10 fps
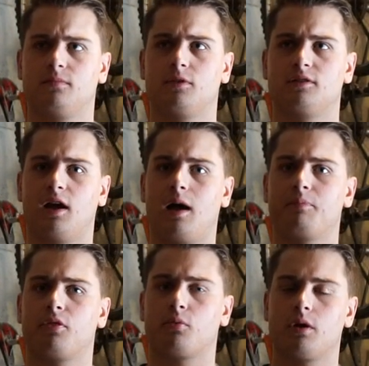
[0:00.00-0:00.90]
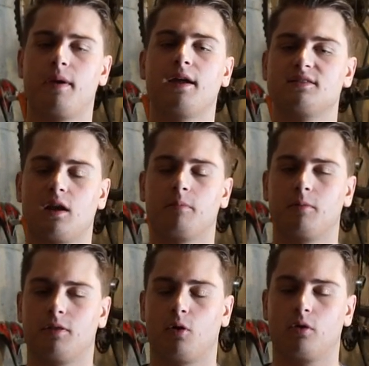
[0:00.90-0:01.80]
the top three baits that I'm going
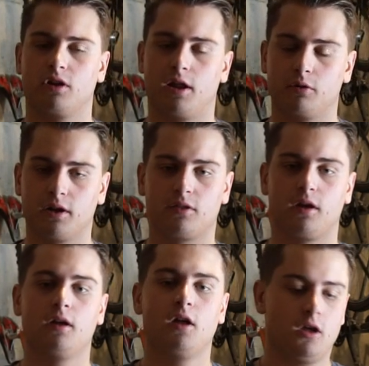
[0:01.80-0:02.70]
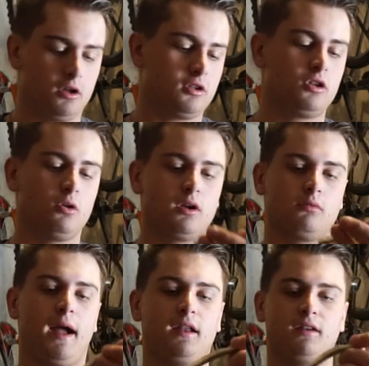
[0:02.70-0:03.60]
to be throwing on that rig. The Googan
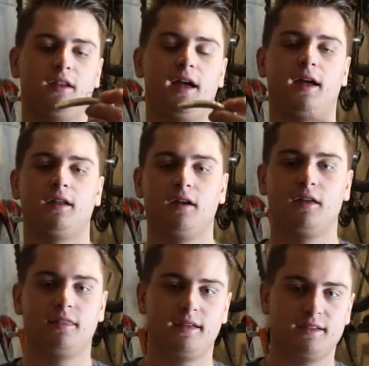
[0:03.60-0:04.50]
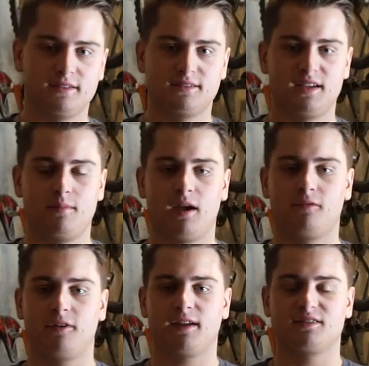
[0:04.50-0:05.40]
Rattling Net, Ned, the Z-Man
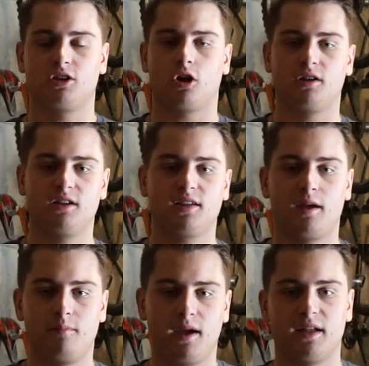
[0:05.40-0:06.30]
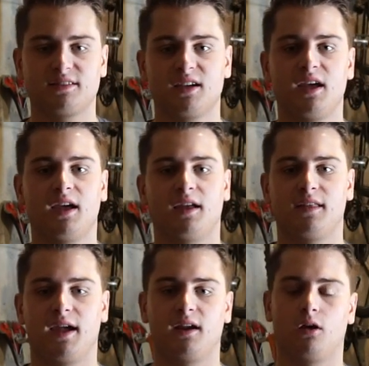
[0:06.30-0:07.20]
Finesse TRD type baits, and
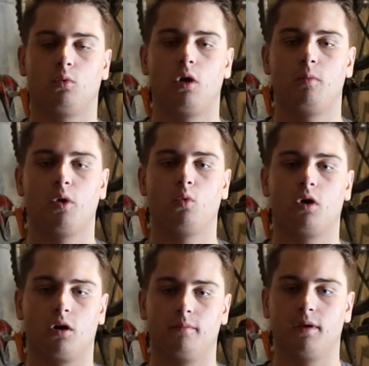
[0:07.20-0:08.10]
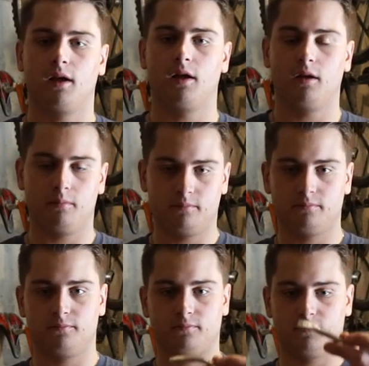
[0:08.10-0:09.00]
then a Robo um,
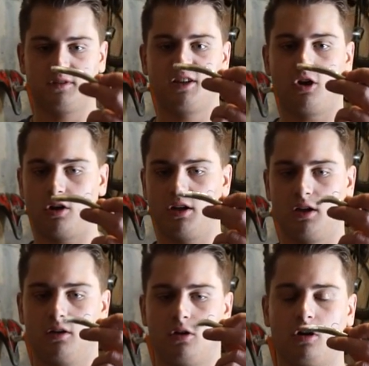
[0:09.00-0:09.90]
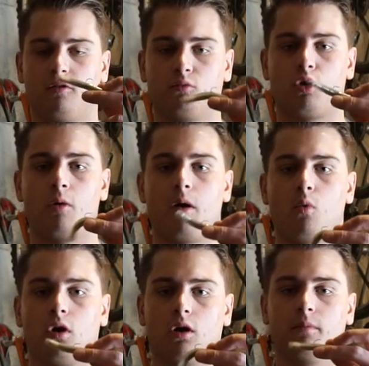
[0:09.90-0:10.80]
TRD, or
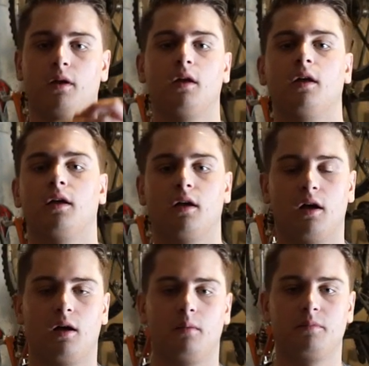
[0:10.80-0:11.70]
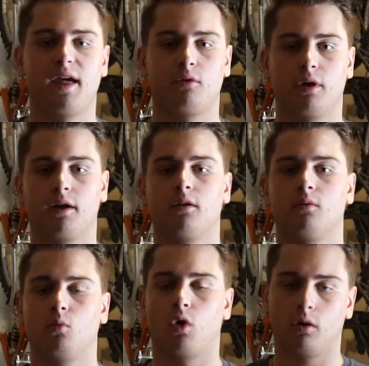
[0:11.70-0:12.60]
RoboWorm um, Ned rig
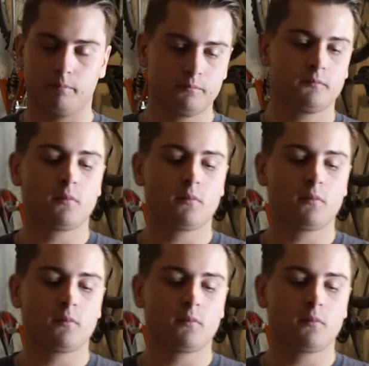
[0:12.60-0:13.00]
worm.